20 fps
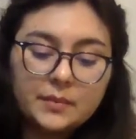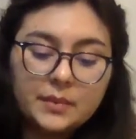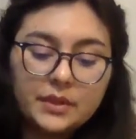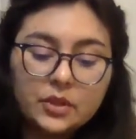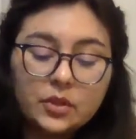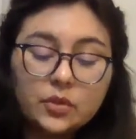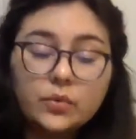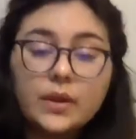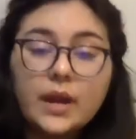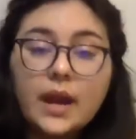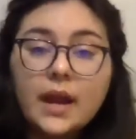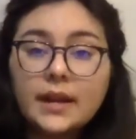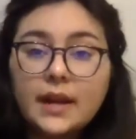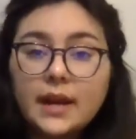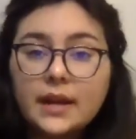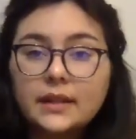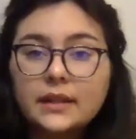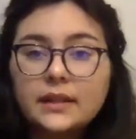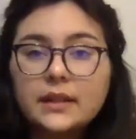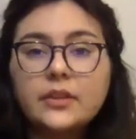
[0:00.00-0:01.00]
but you can
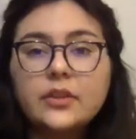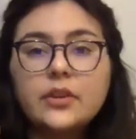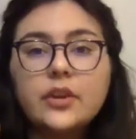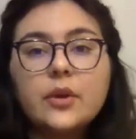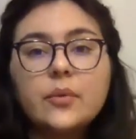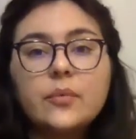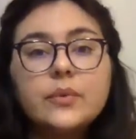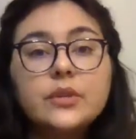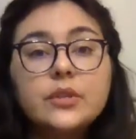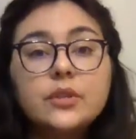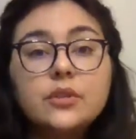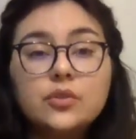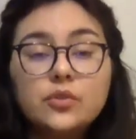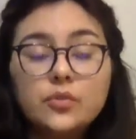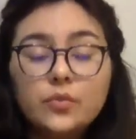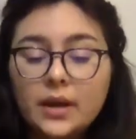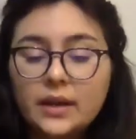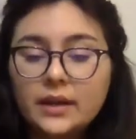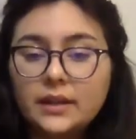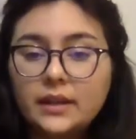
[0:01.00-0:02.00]
add glitter, and when you
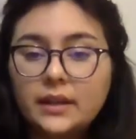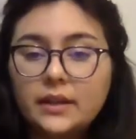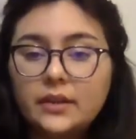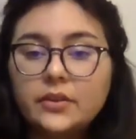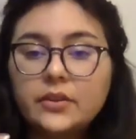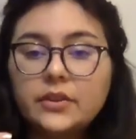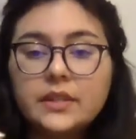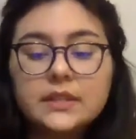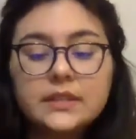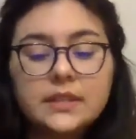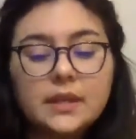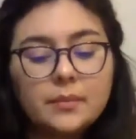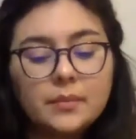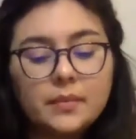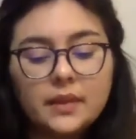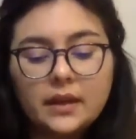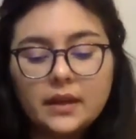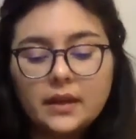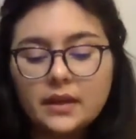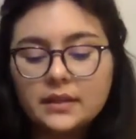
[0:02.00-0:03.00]
do add glitter, the same
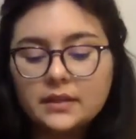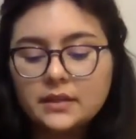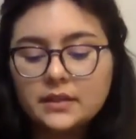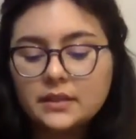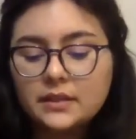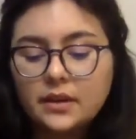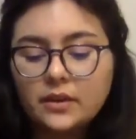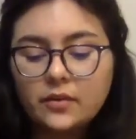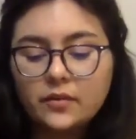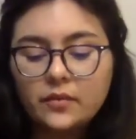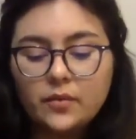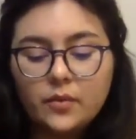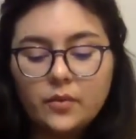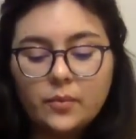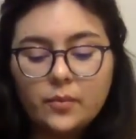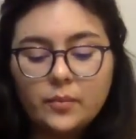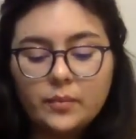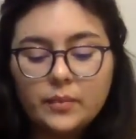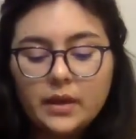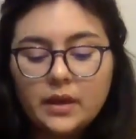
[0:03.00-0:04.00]
thing as the
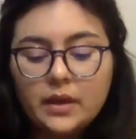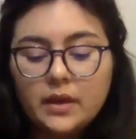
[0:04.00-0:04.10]
styrofoam